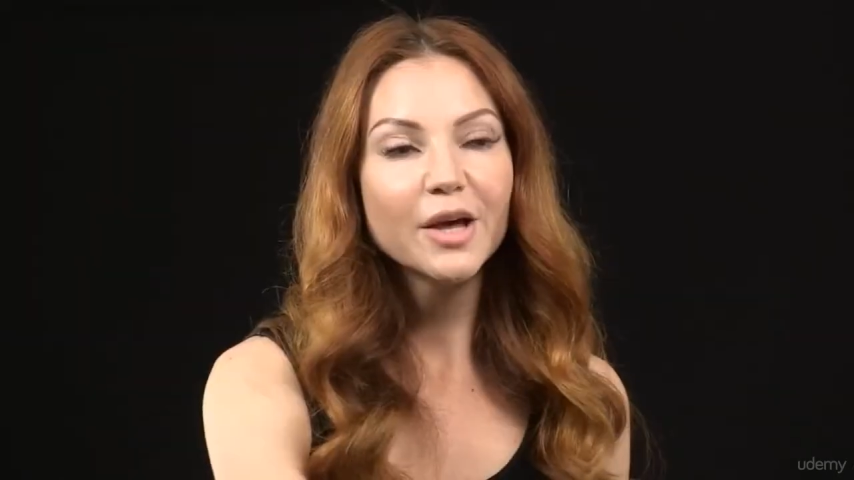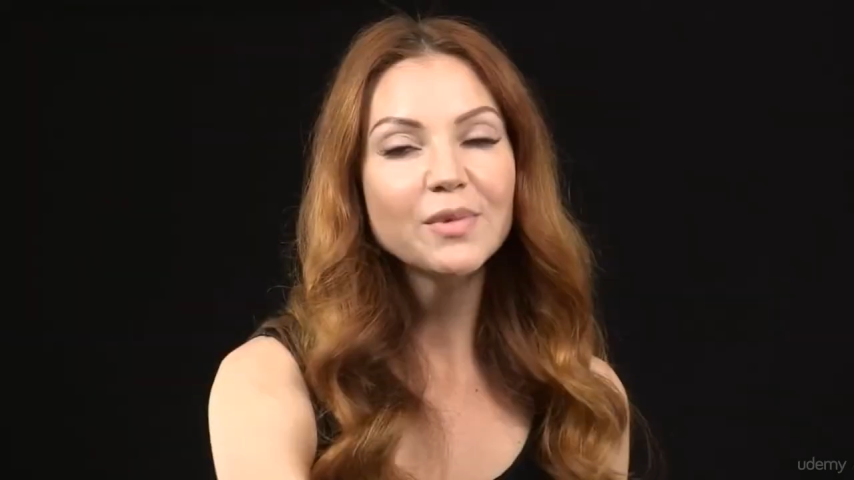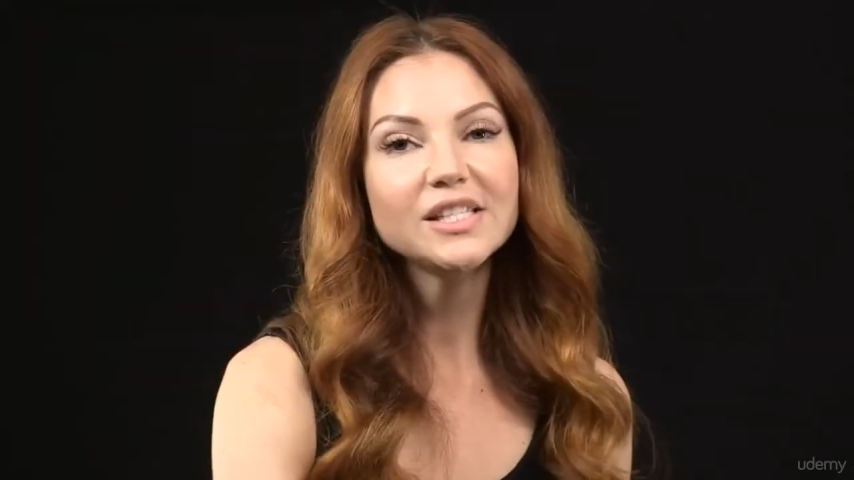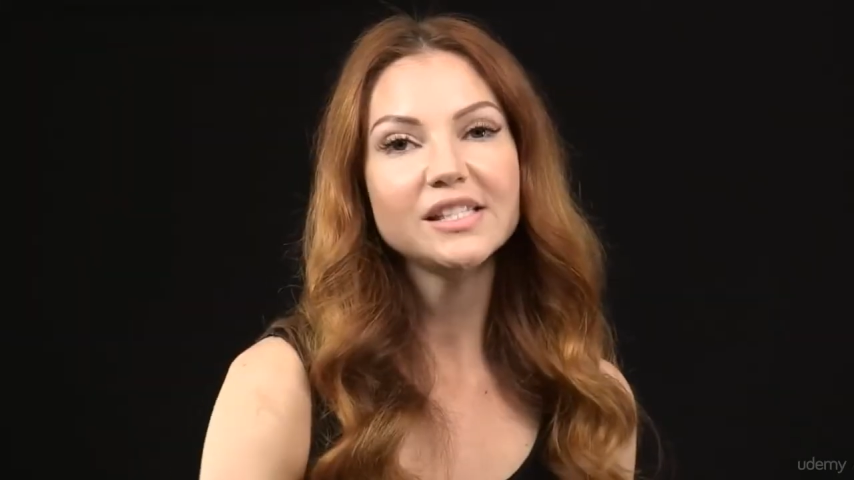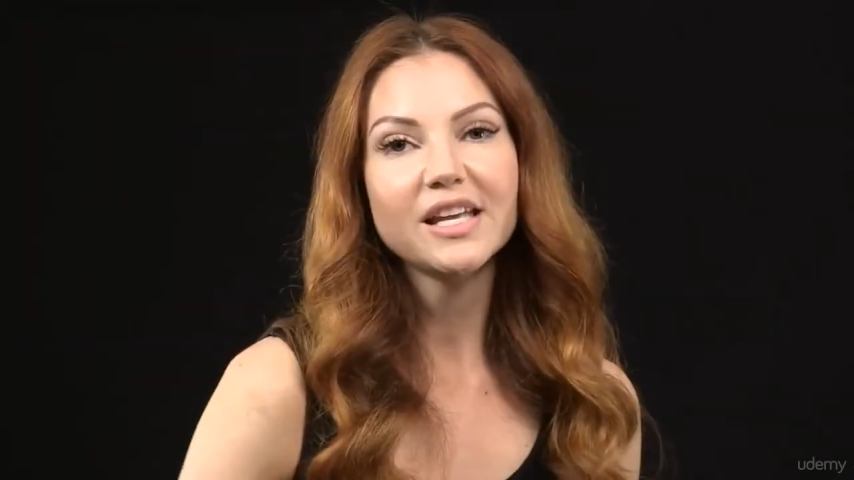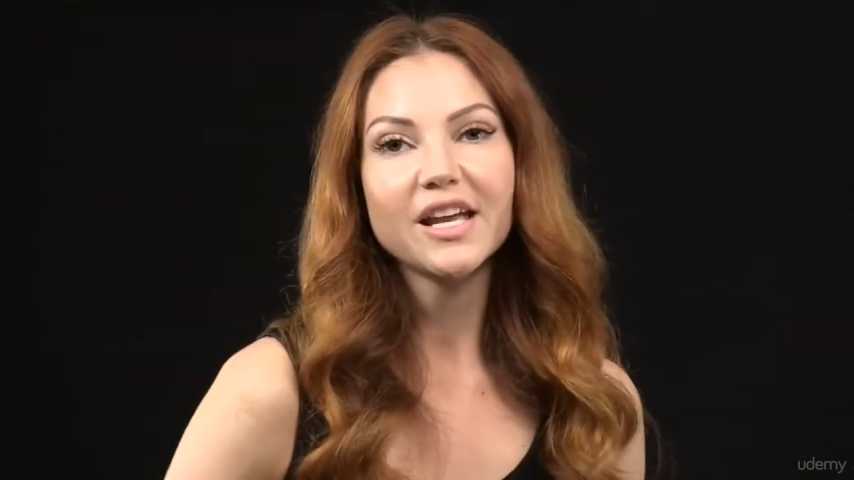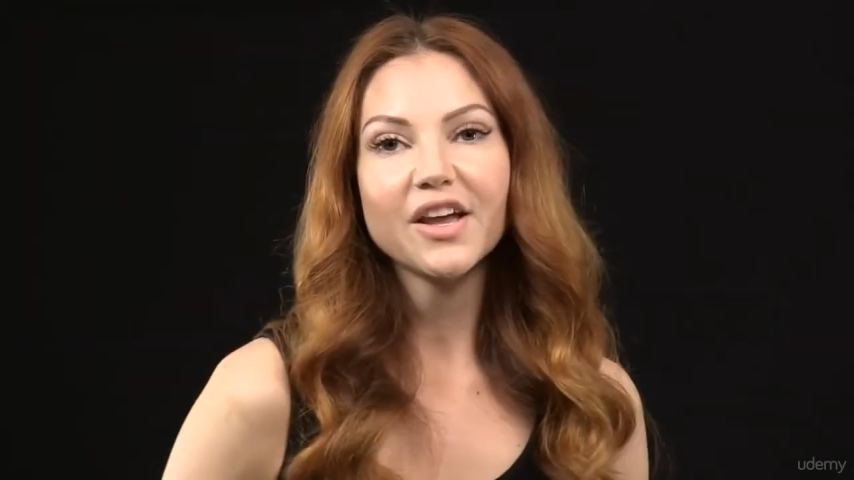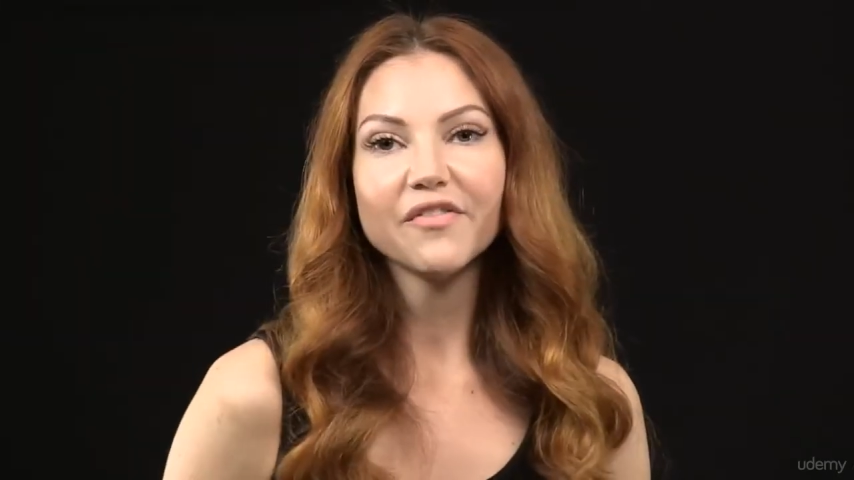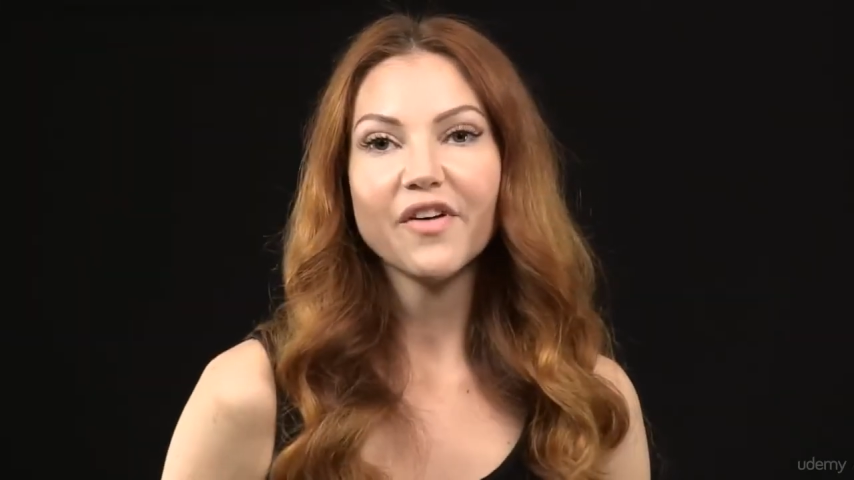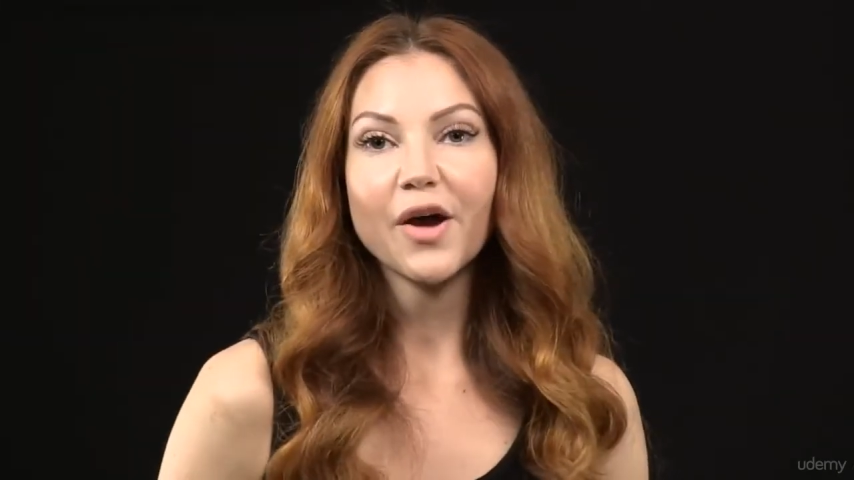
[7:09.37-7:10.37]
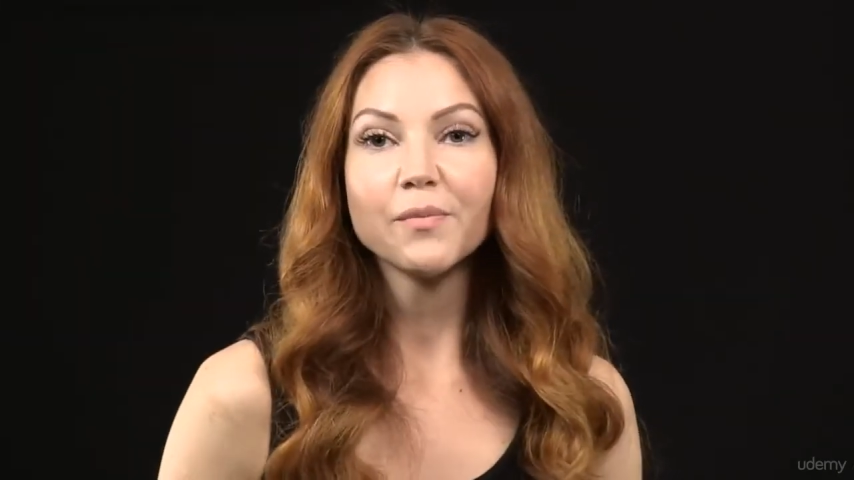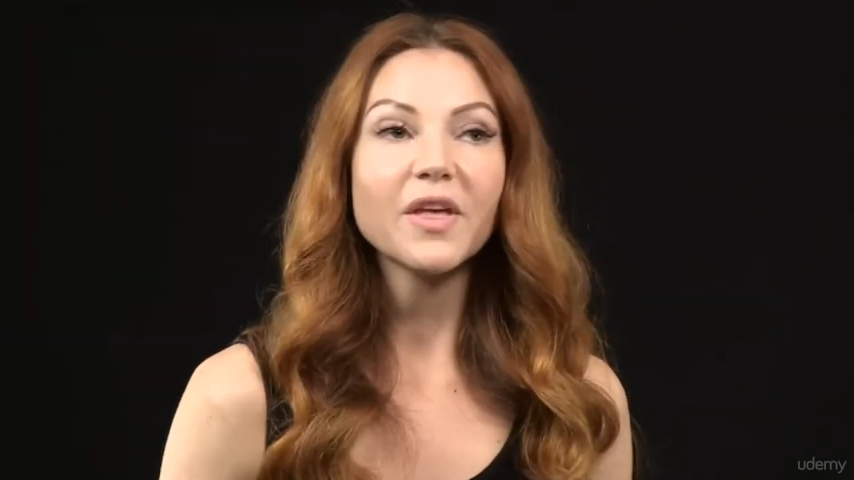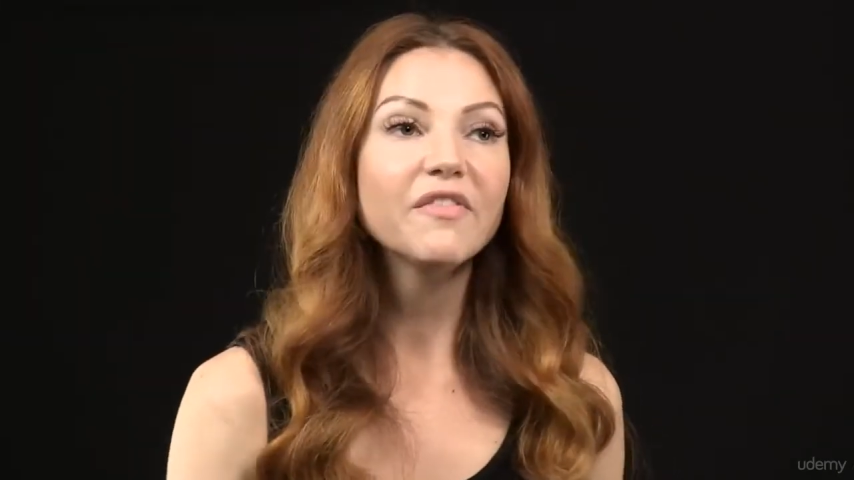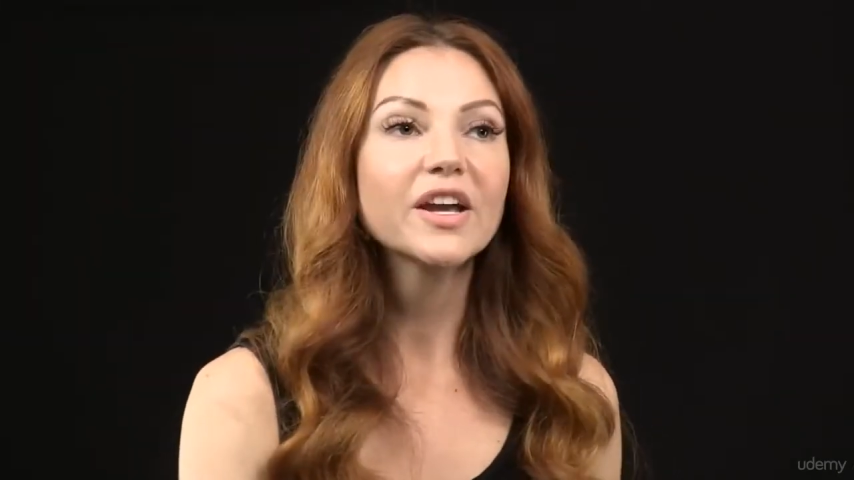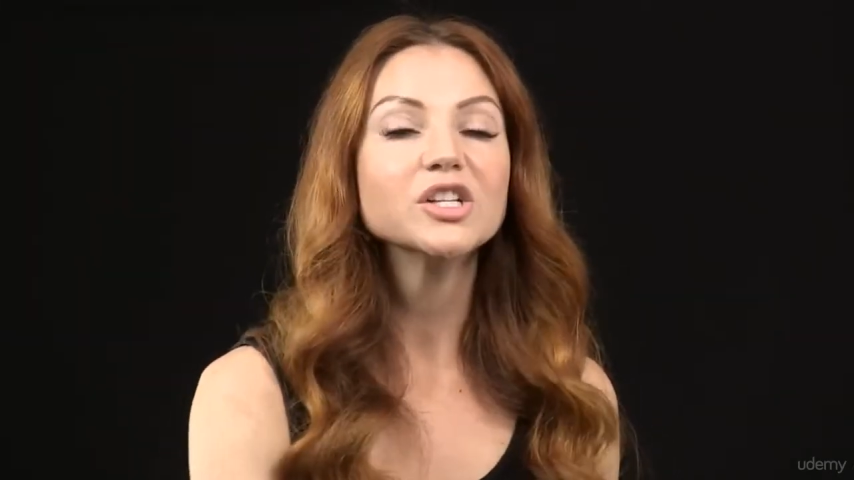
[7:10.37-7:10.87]
Let me see if
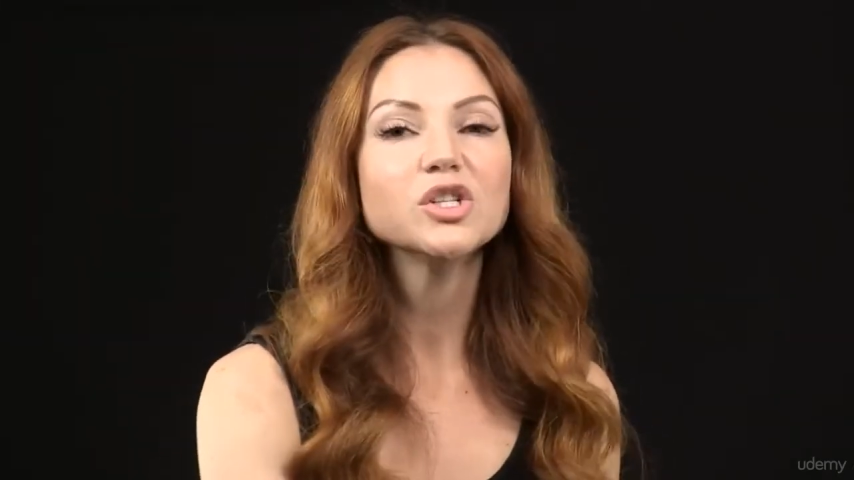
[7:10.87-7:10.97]
I